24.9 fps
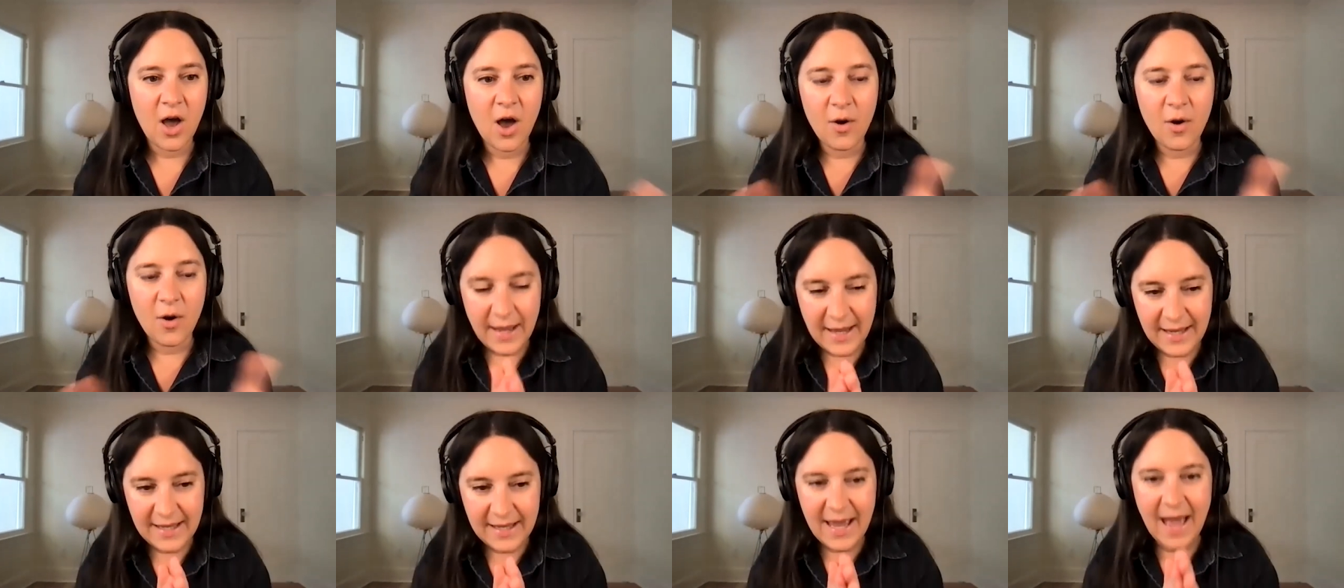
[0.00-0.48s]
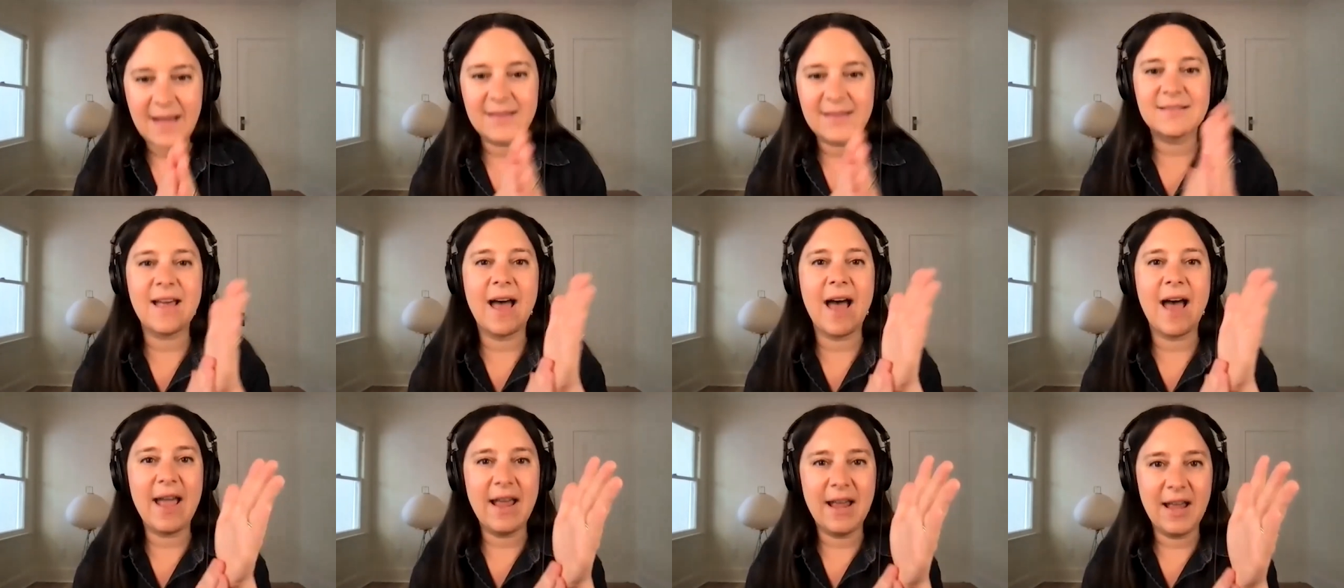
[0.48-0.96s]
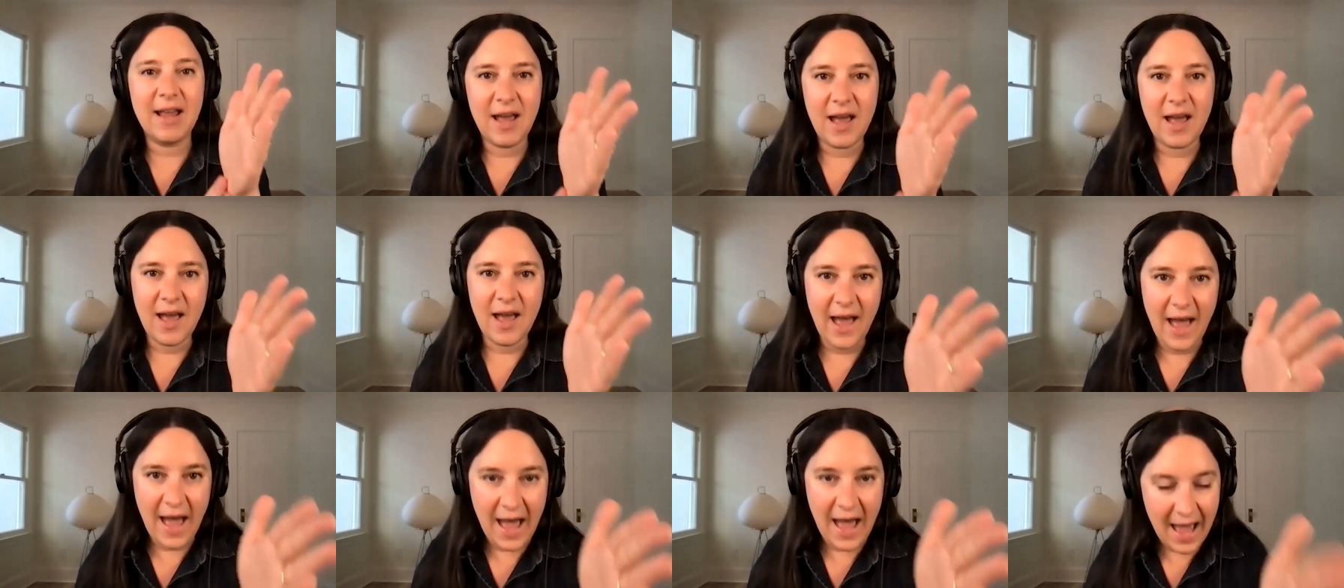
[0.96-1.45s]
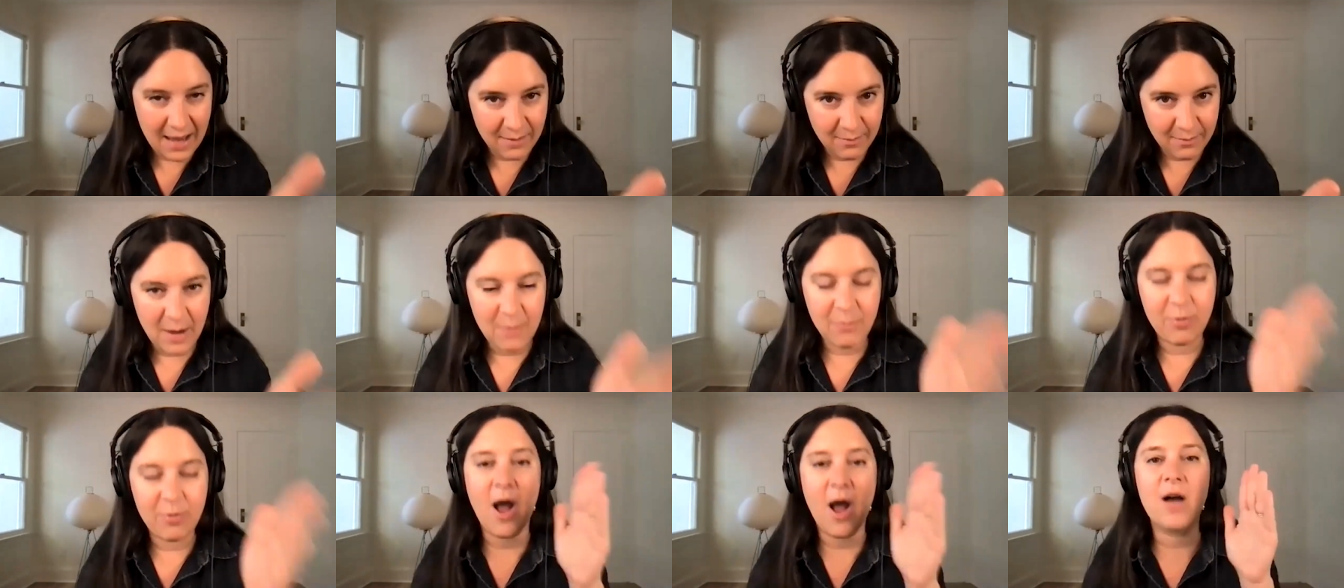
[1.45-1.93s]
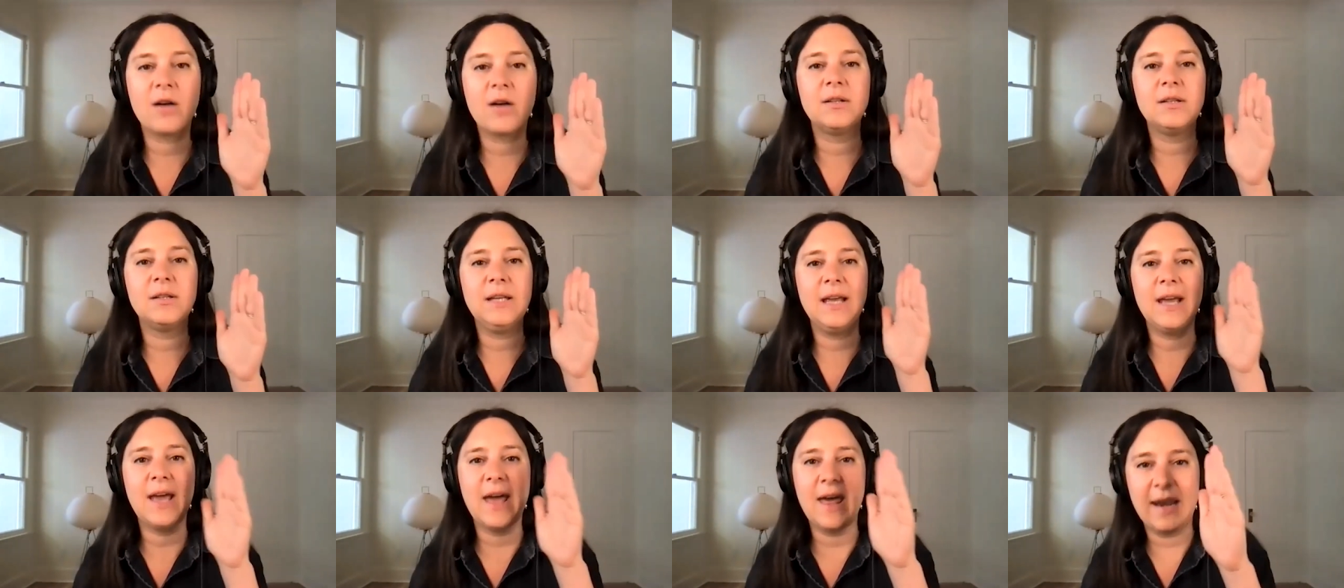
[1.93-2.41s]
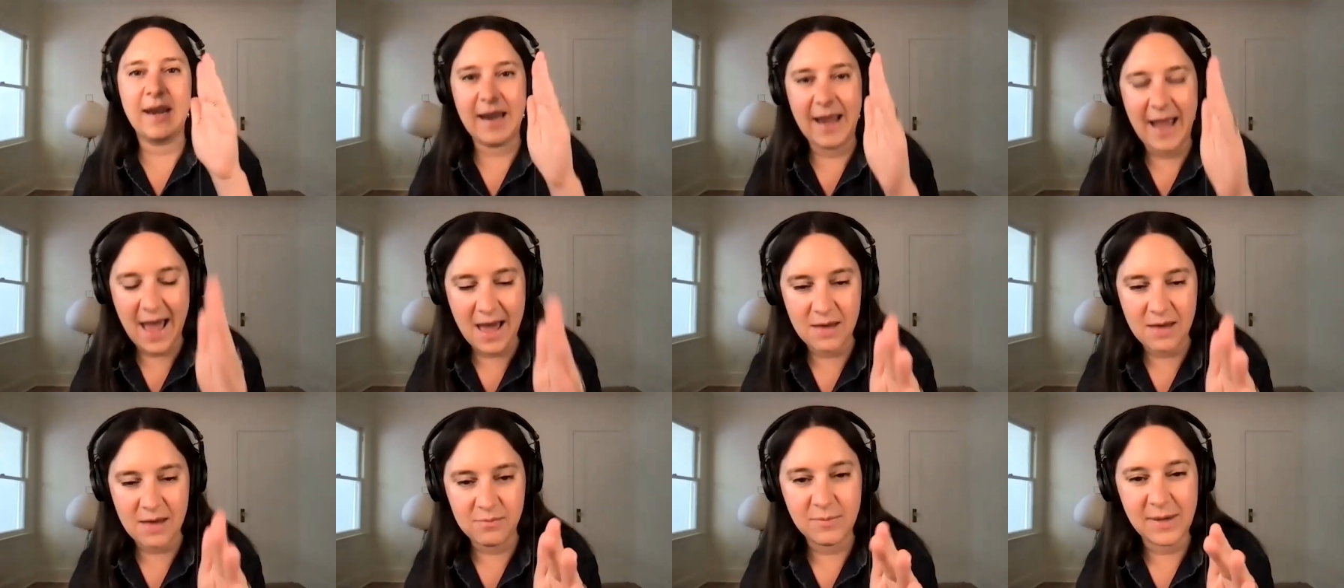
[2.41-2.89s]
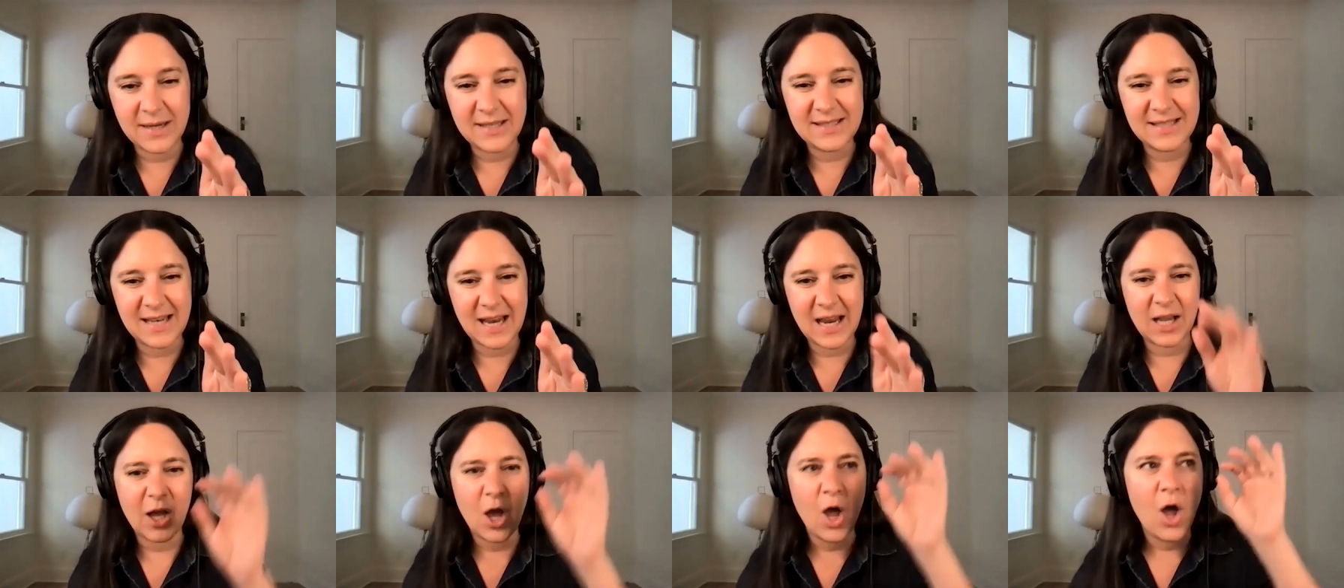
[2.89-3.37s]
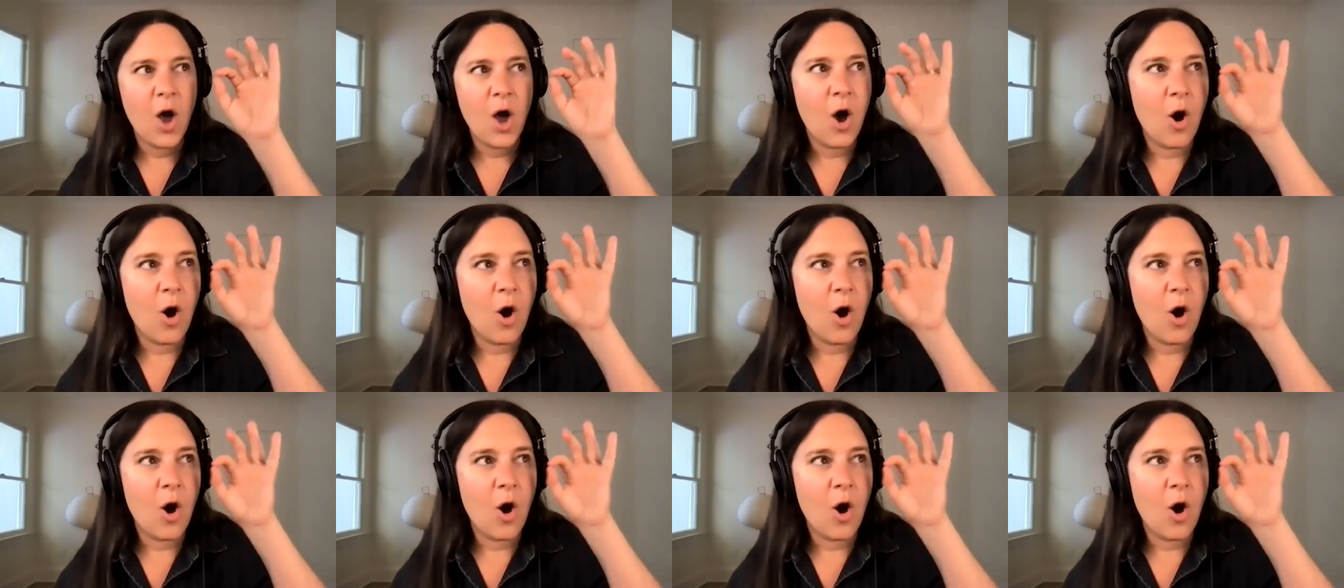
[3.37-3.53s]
okay, yes, I had my broccoli and I had my steak.